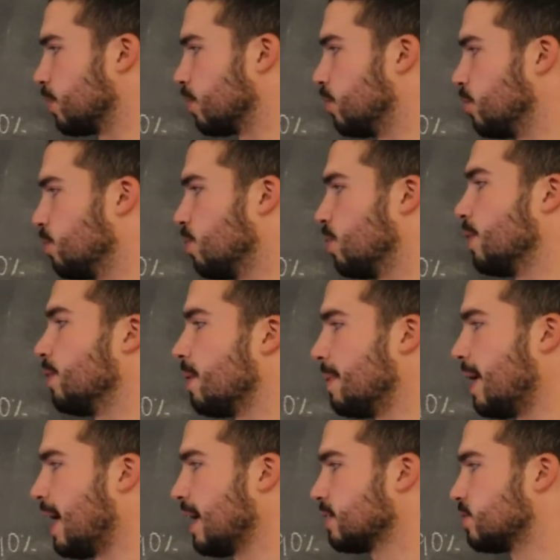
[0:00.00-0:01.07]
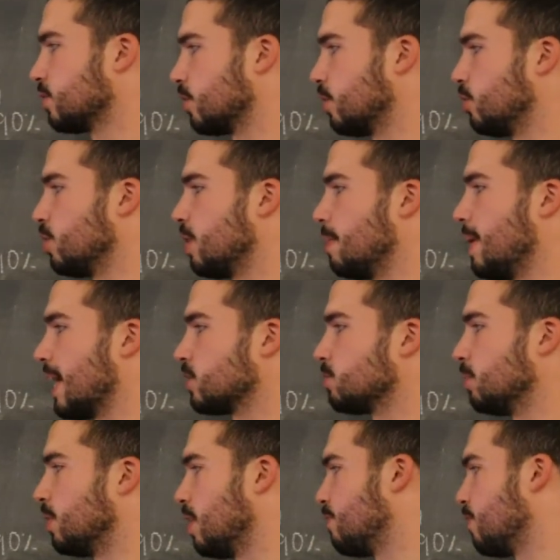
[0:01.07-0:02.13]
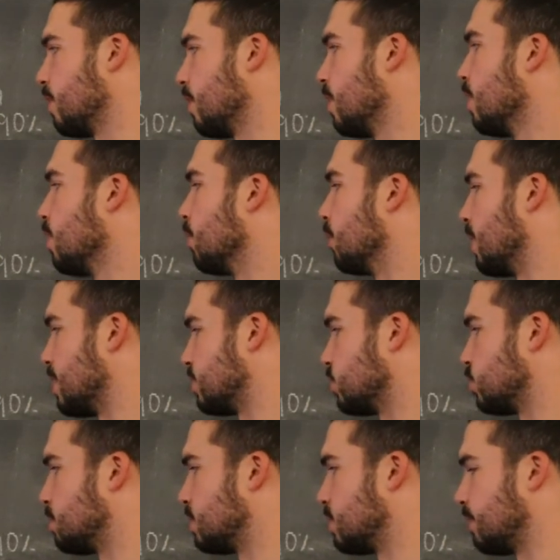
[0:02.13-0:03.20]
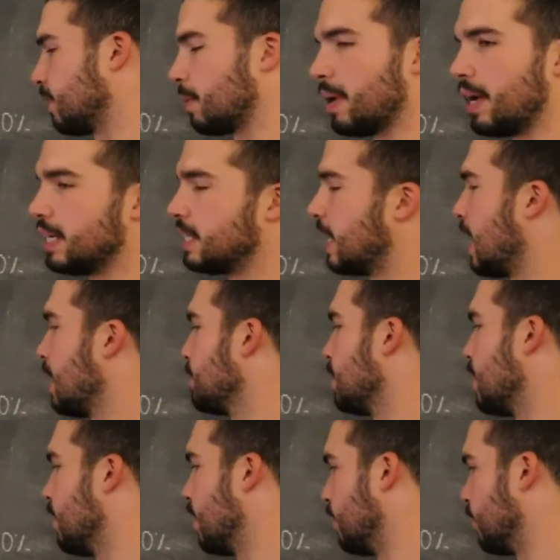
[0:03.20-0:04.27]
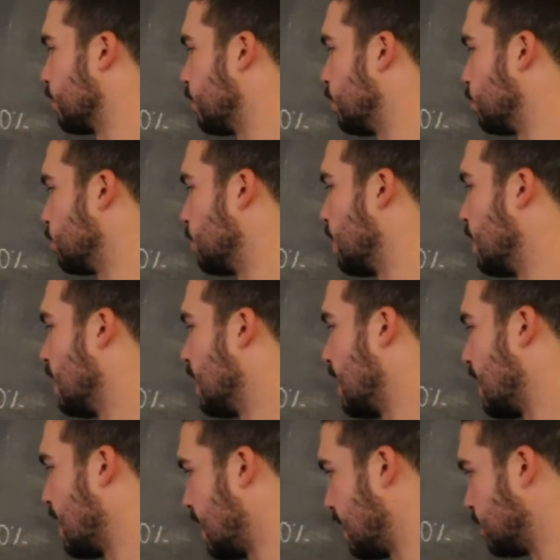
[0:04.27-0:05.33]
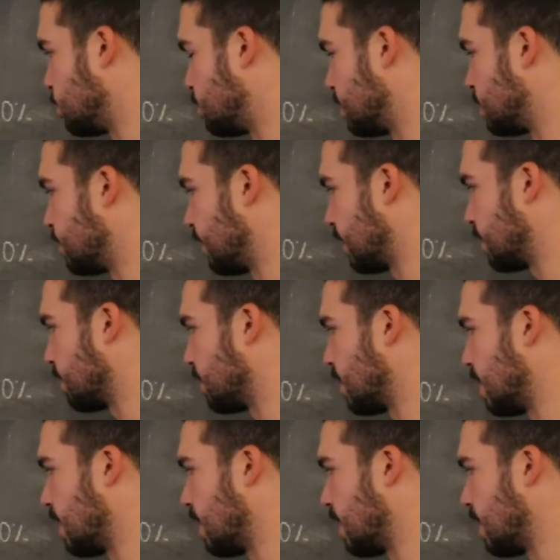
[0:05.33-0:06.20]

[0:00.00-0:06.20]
They're going to do a 1 rep max. They're going to do a maximal effort, rest a specific amount of time, and then they're going to do a specific